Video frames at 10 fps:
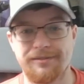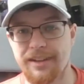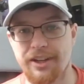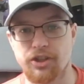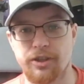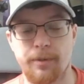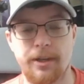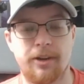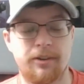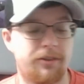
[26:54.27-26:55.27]
in shipping
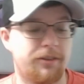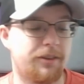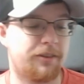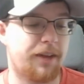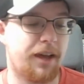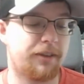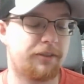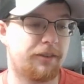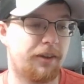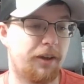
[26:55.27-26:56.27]
here to these
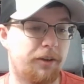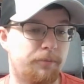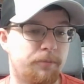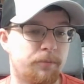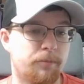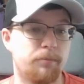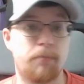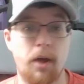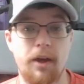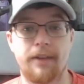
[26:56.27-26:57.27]
guys.
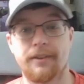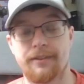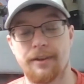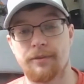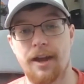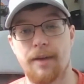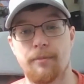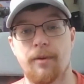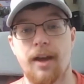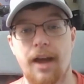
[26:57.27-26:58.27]
But at the same
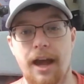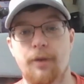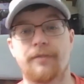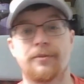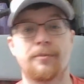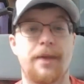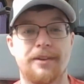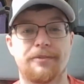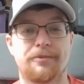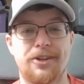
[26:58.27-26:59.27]
time, I don't have to
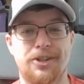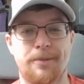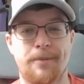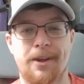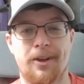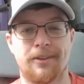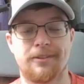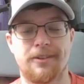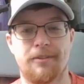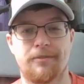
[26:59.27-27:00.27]
pay free shipping on
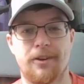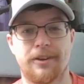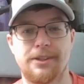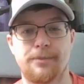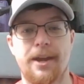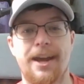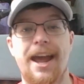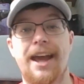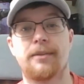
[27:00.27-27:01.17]
stuff on eBay and